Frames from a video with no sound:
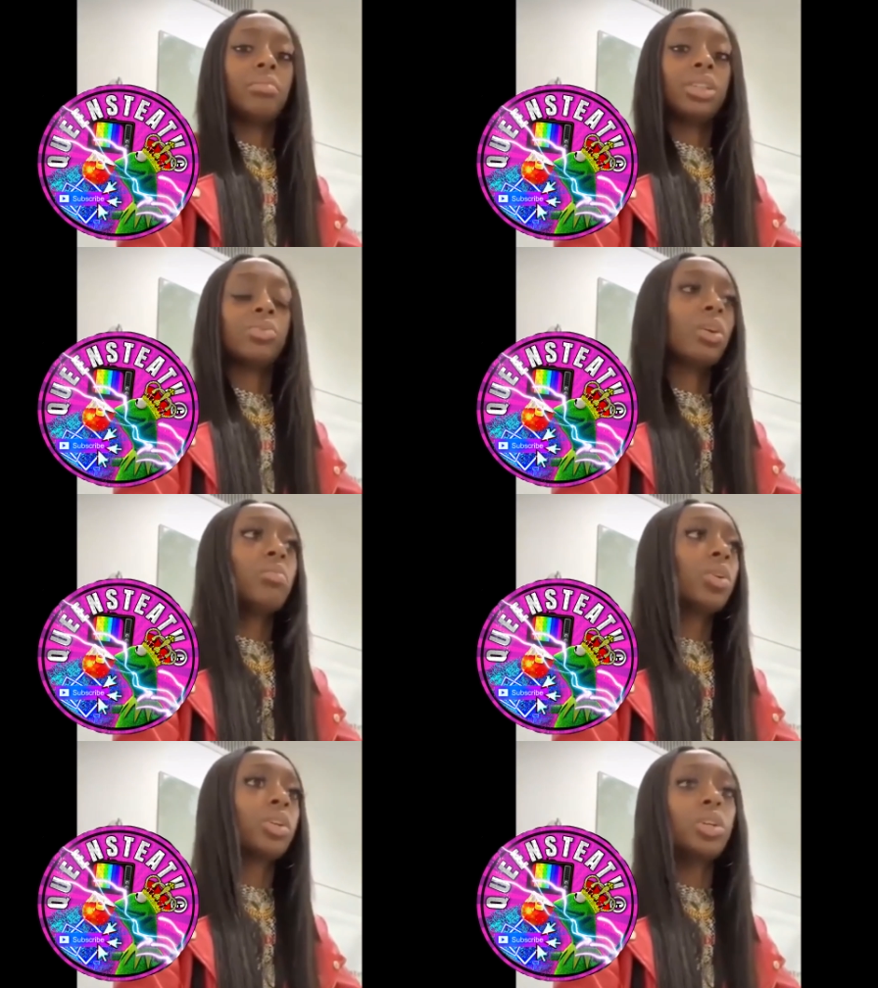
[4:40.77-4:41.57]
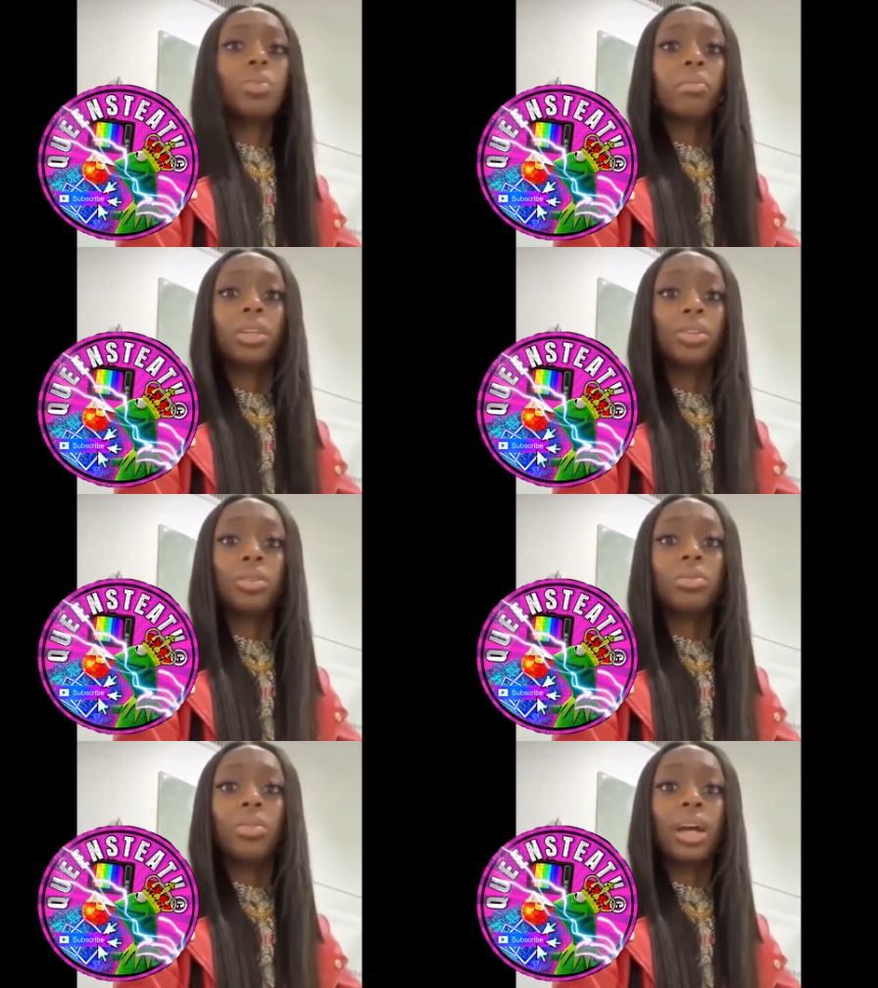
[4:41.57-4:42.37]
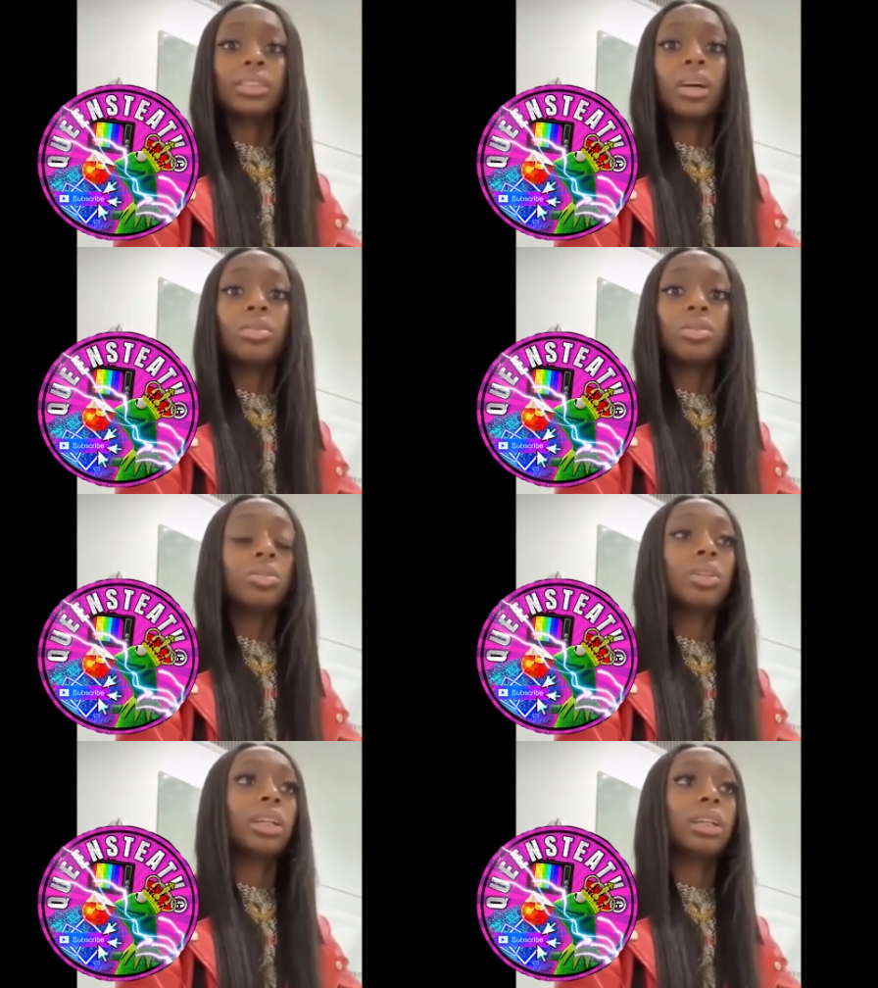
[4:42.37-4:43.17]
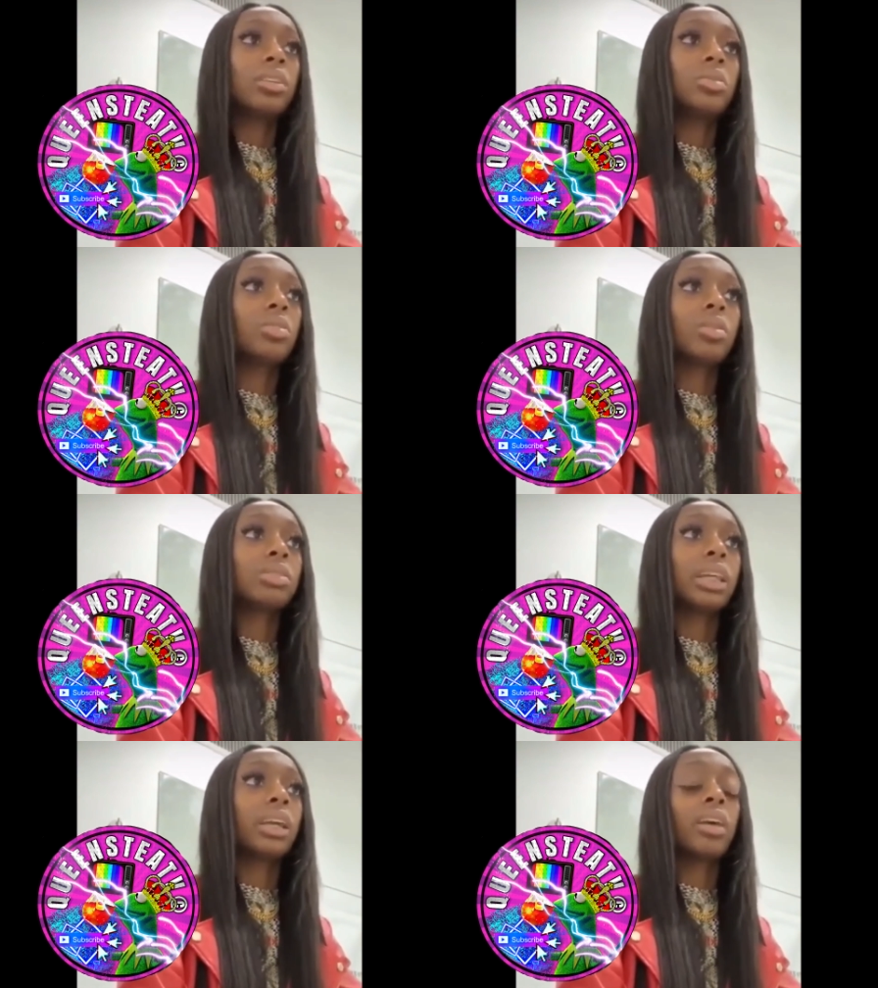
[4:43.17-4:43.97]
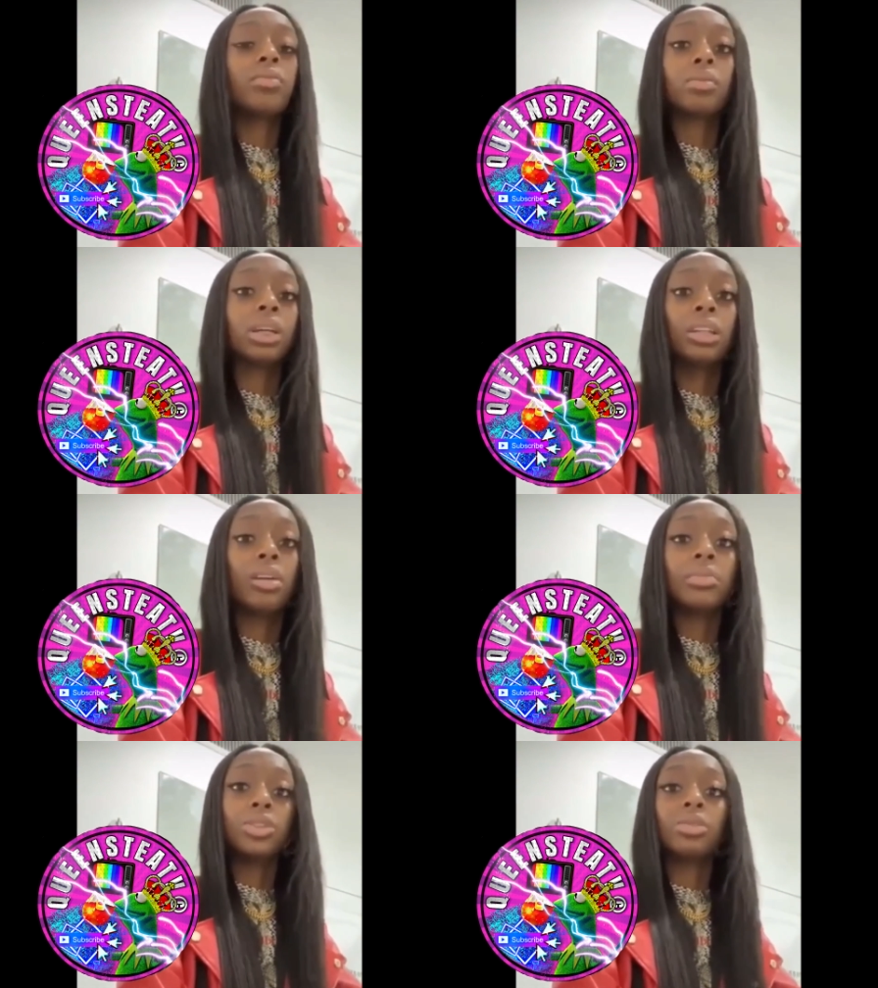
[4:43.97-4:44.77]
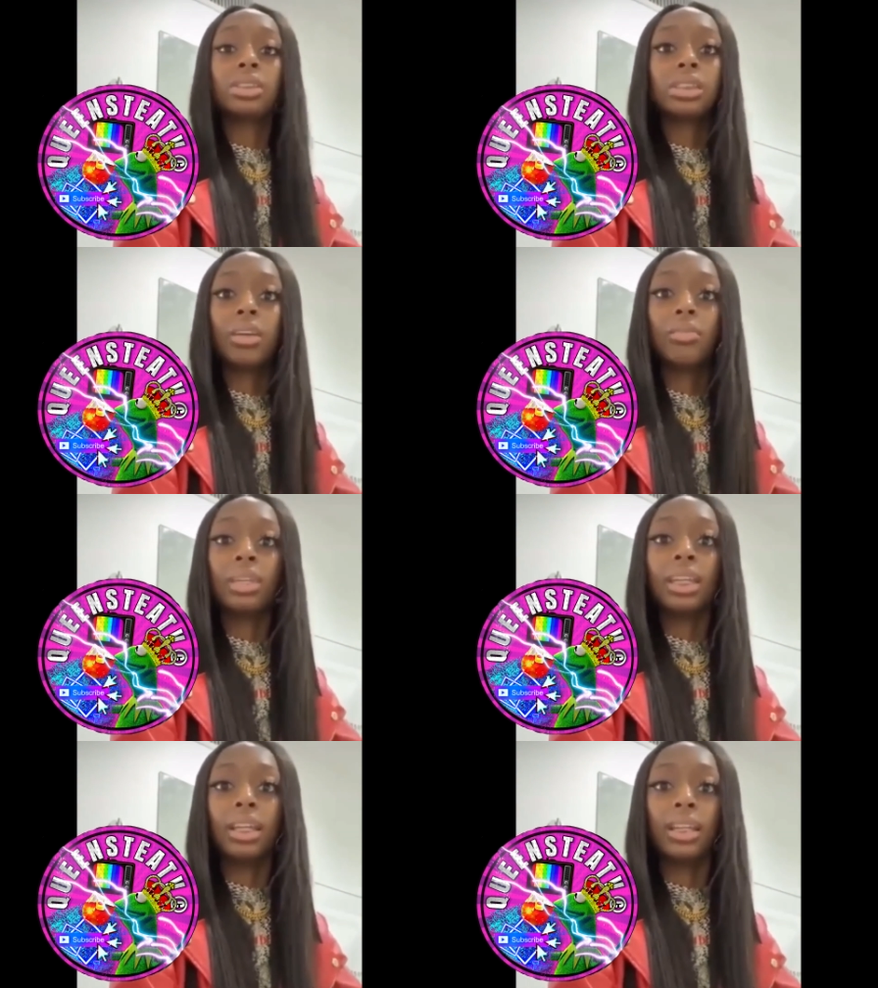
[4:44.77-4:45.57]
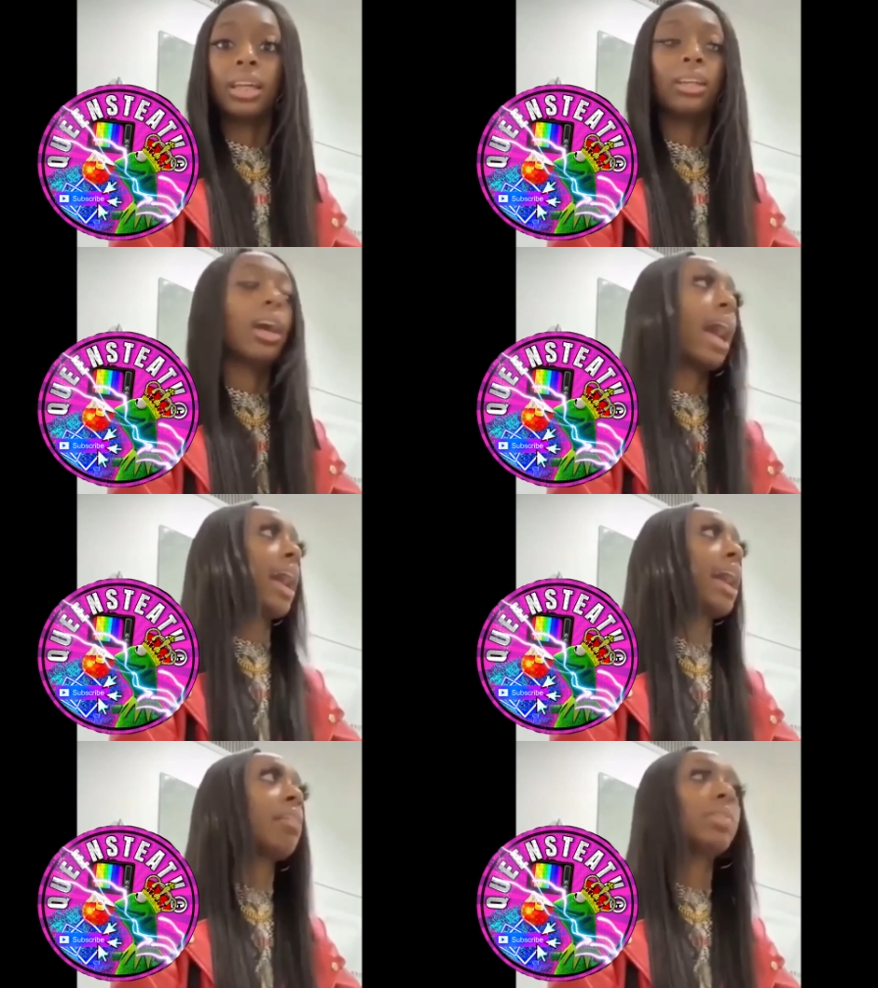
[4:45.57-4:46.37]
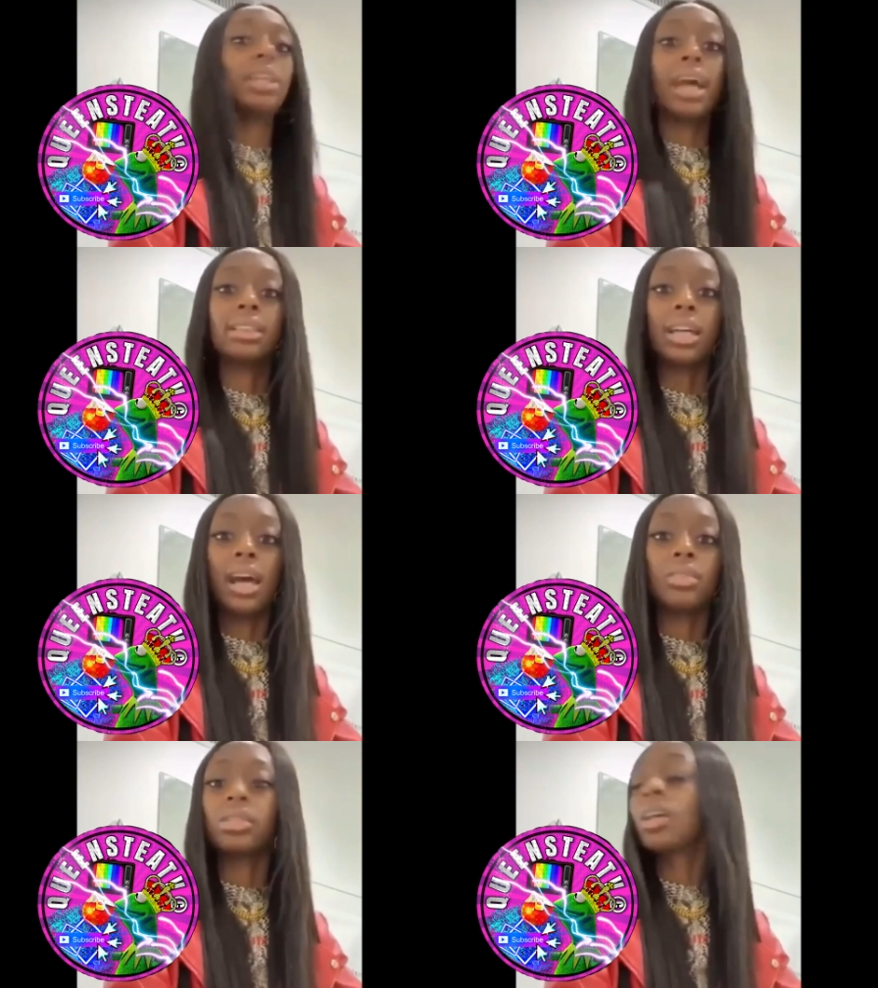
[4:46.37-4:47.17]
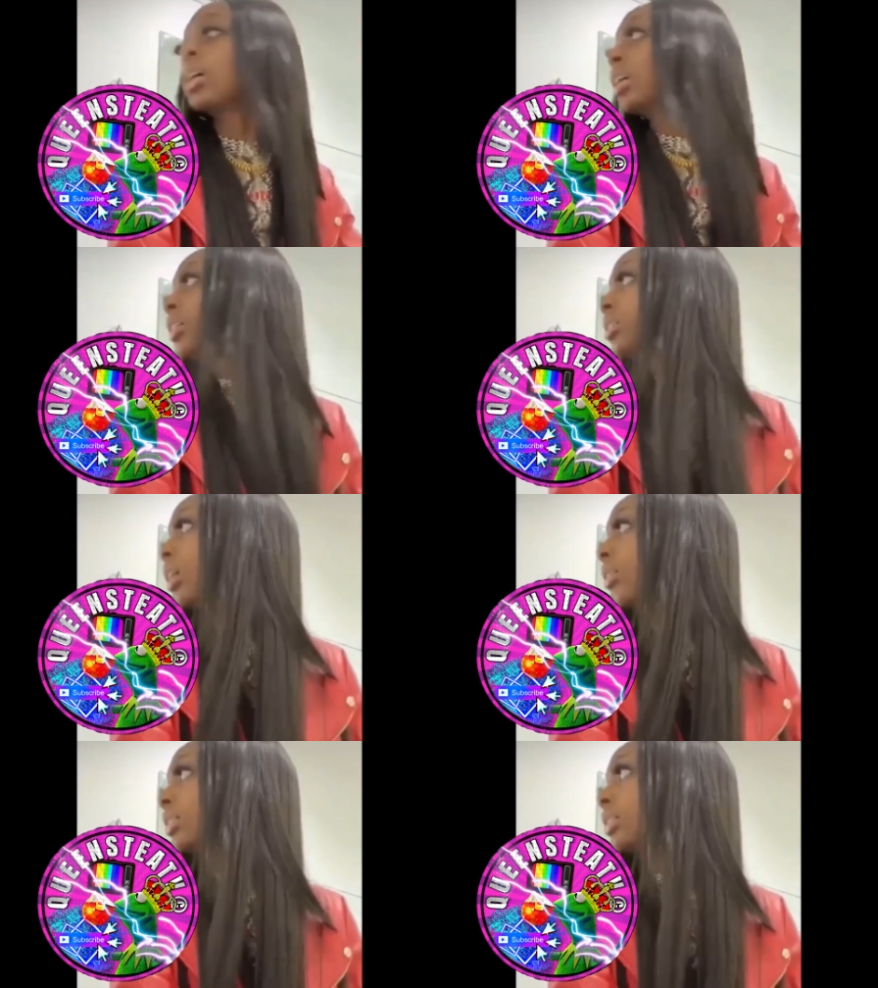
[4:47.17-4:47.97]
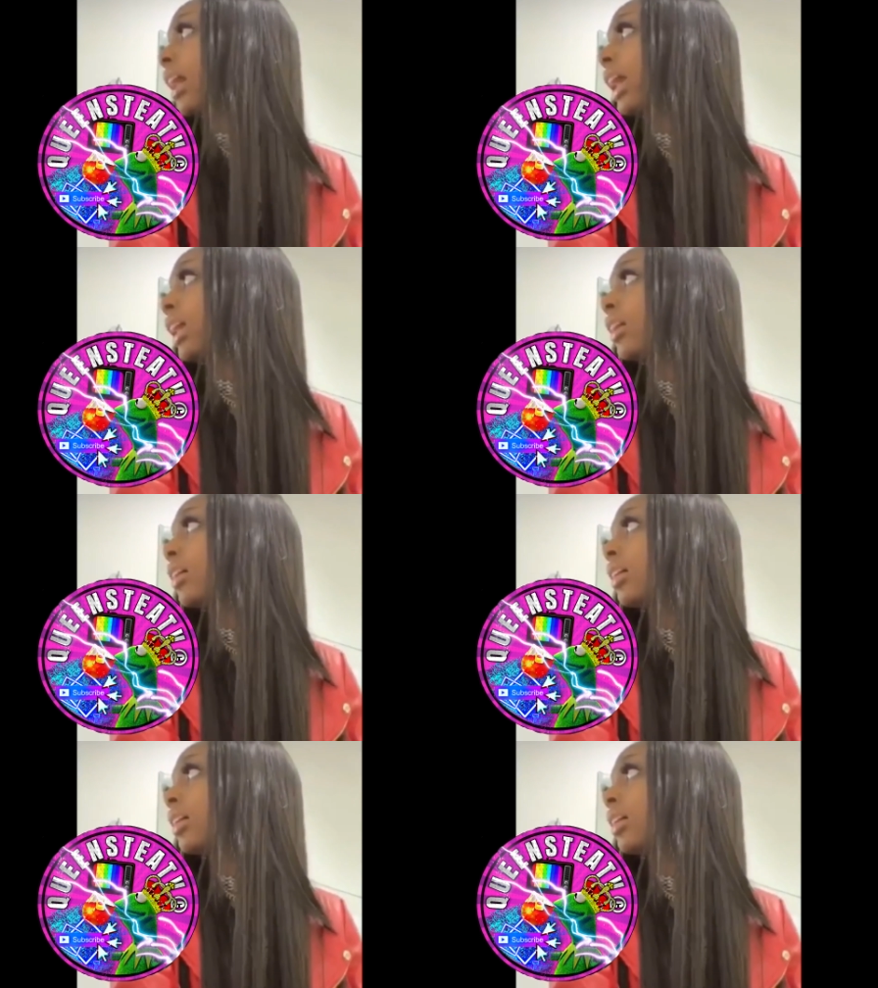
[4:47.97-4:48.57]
okay, bitch, what more do you want me to do? I told you you could, you know what I'm saying, come from Columbus. You could stay with me in Atlanta. I have a nice house. So it's like,